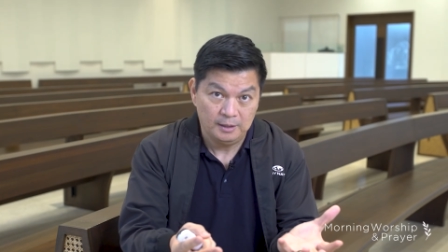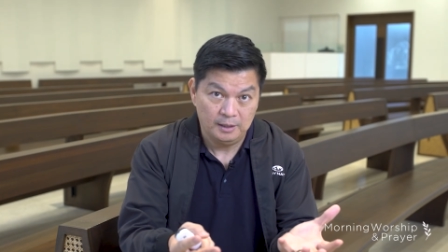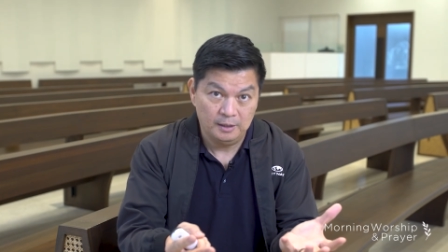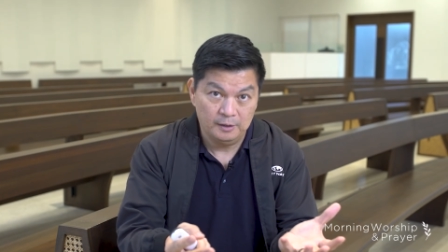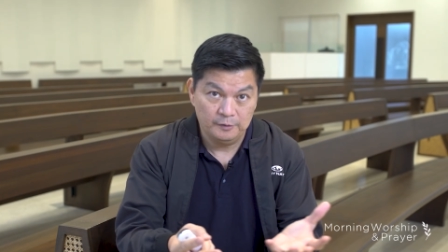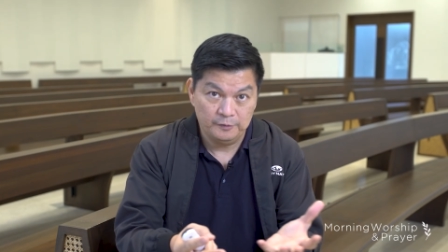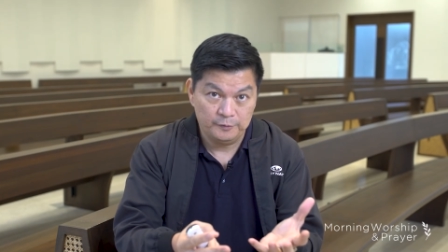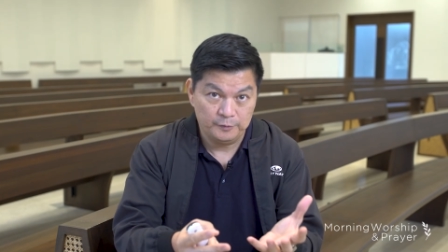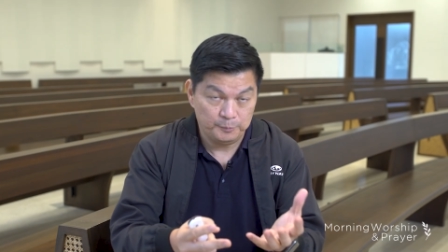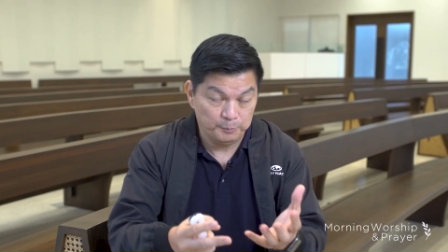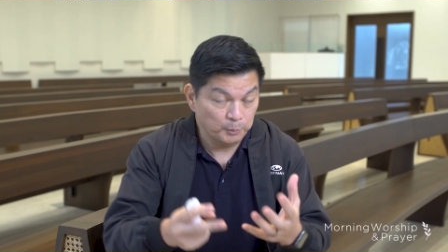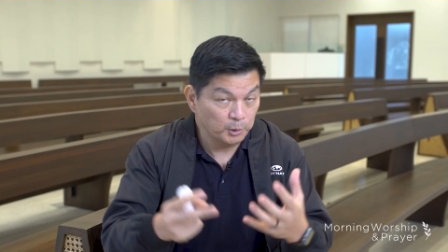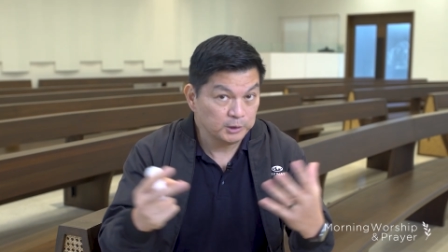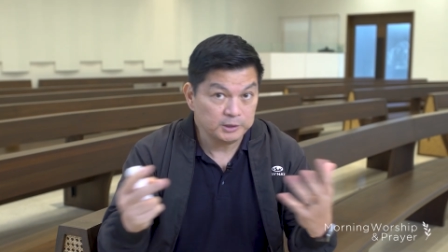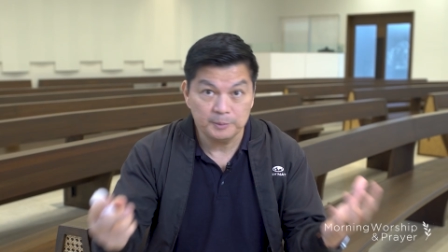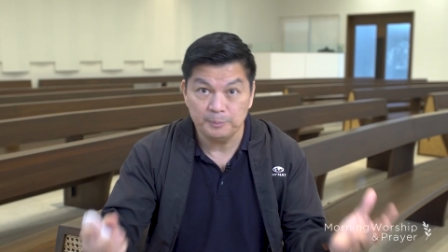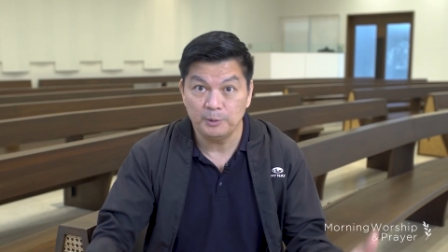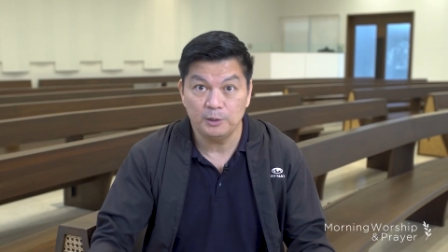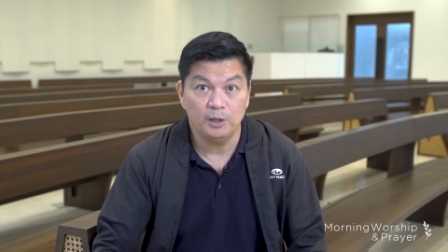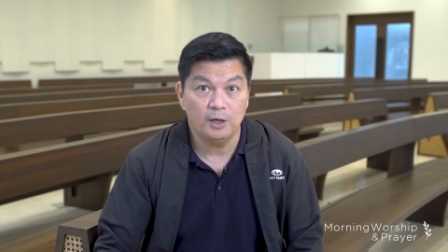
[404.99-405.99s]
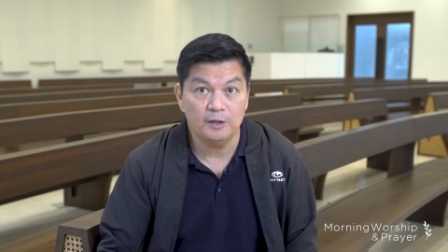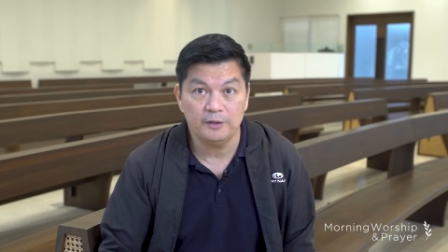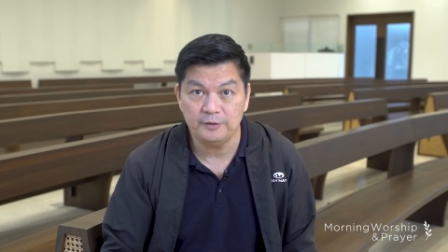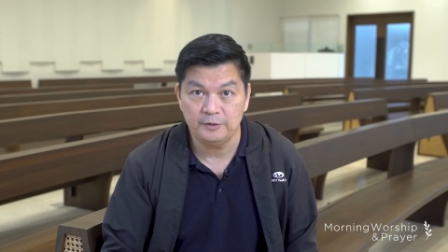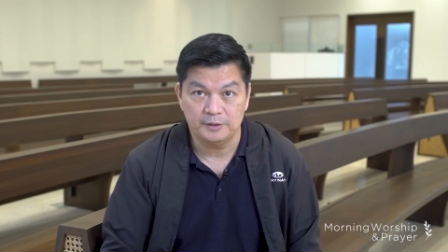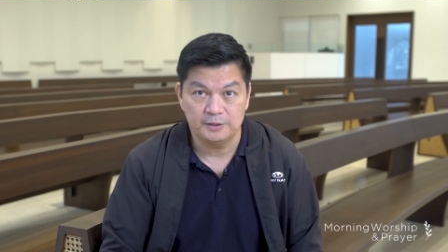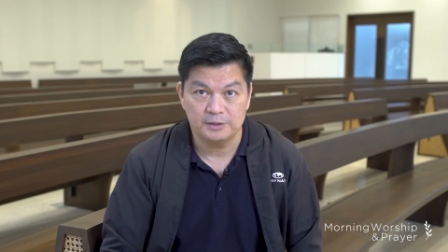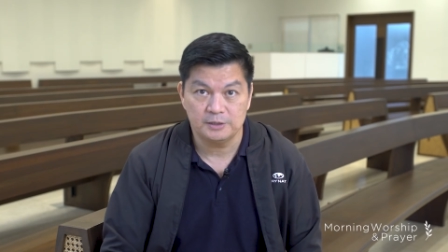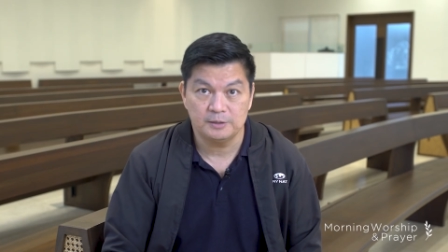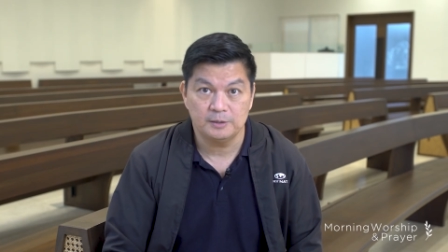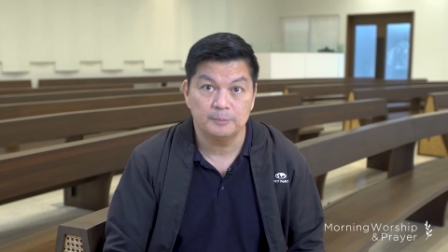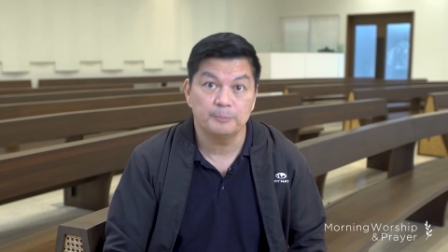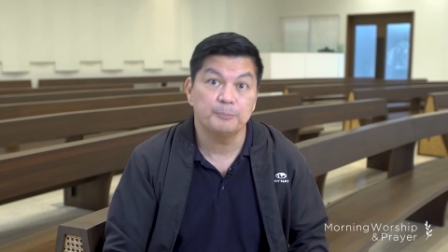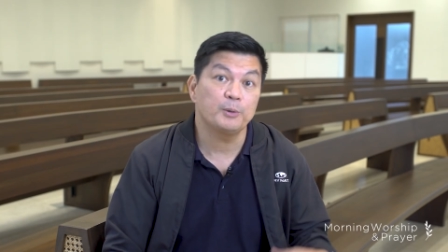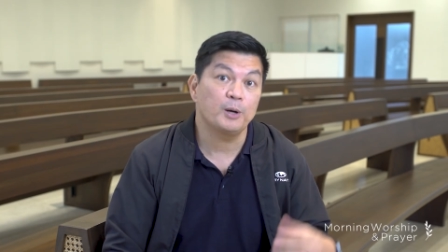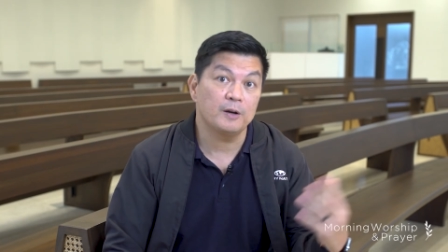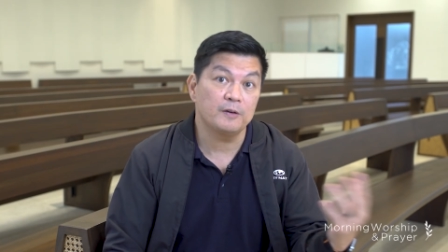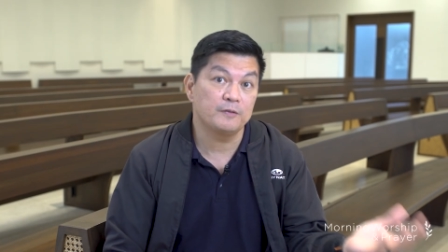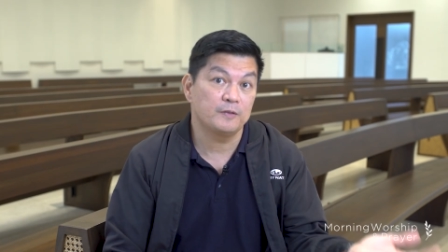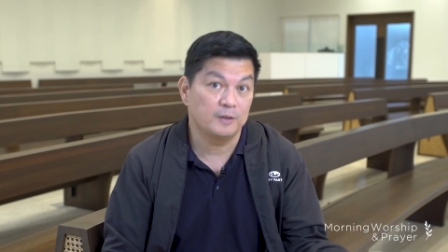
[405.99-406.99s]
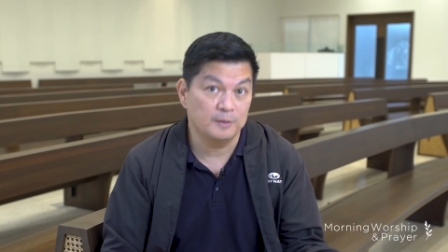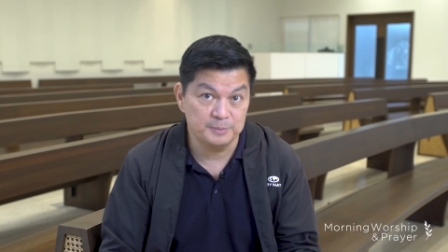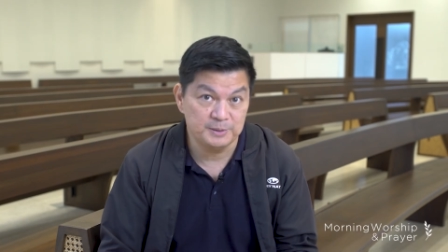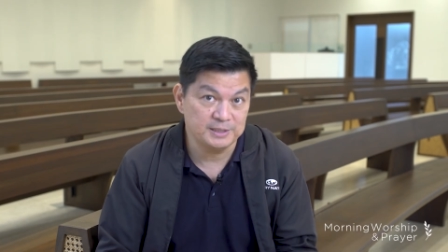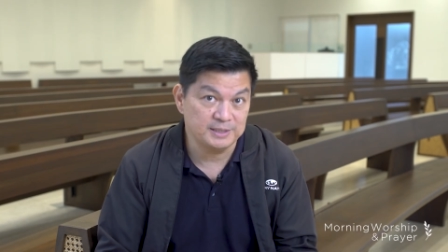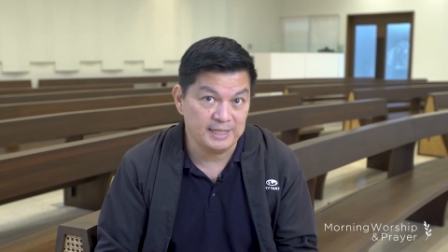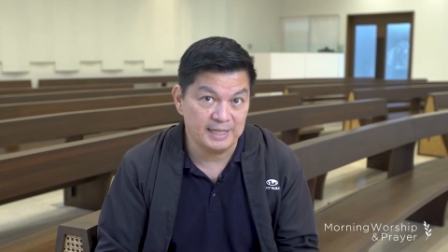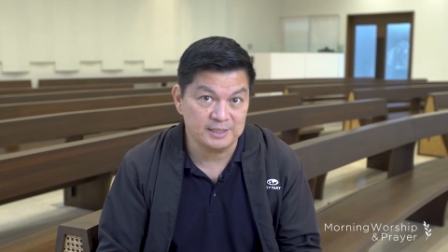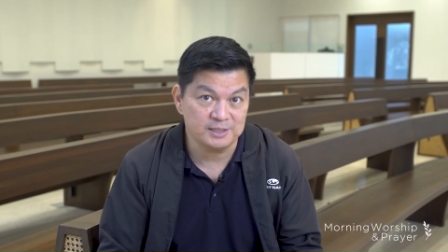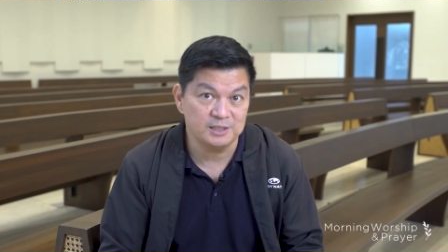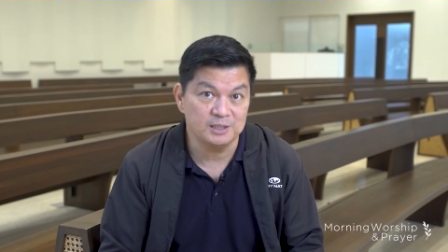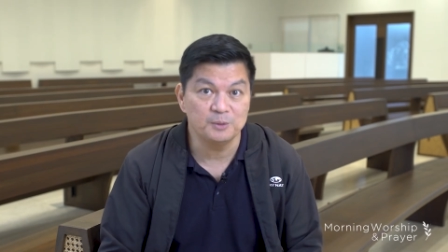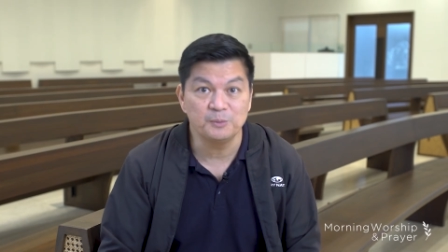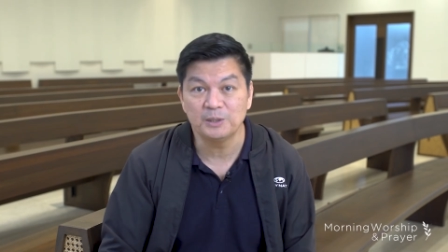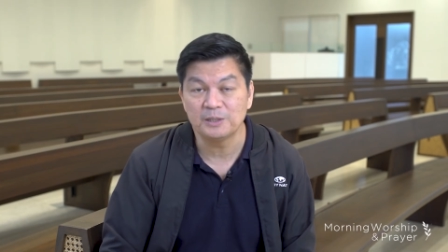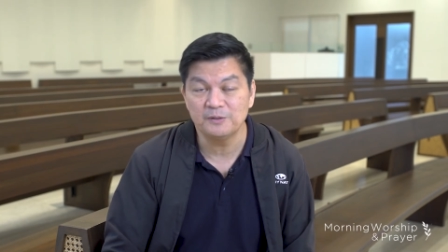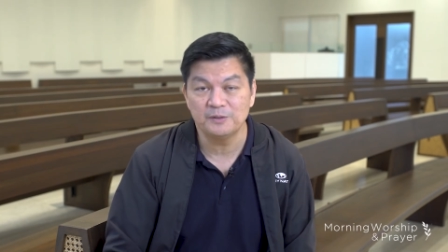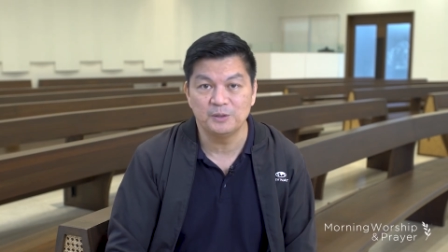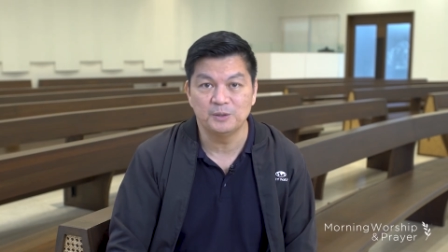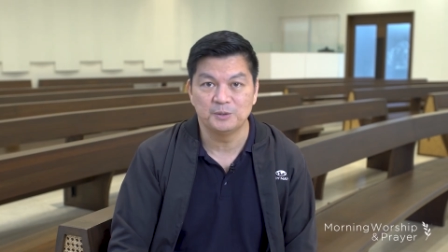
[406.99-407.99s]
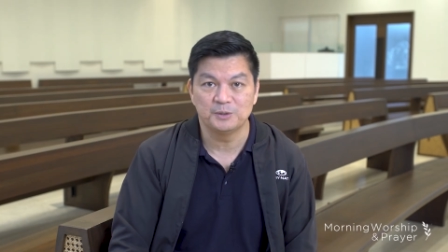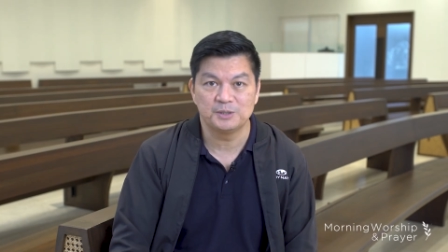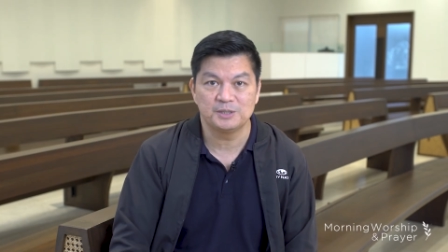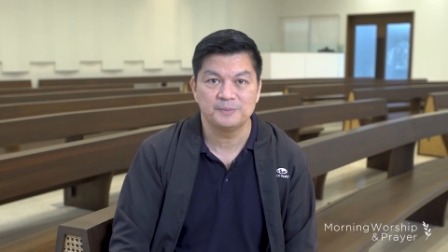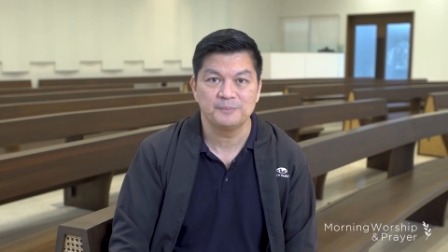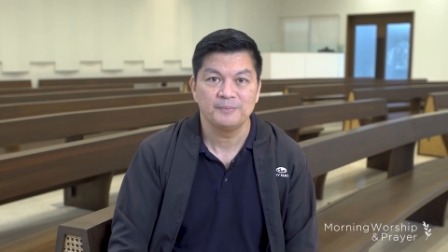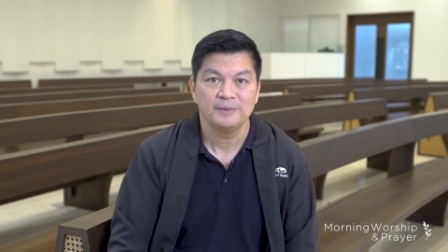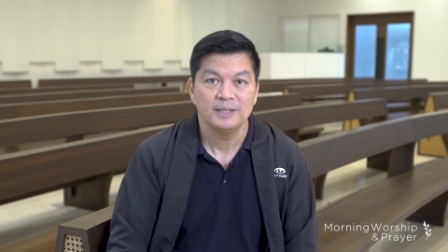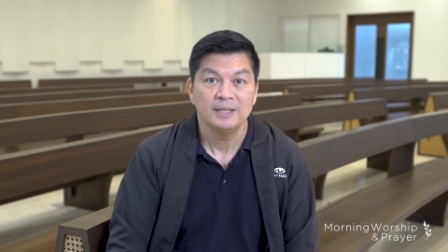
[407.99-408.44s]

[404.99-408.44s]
of multiple authors. Proverbs is actually one of those.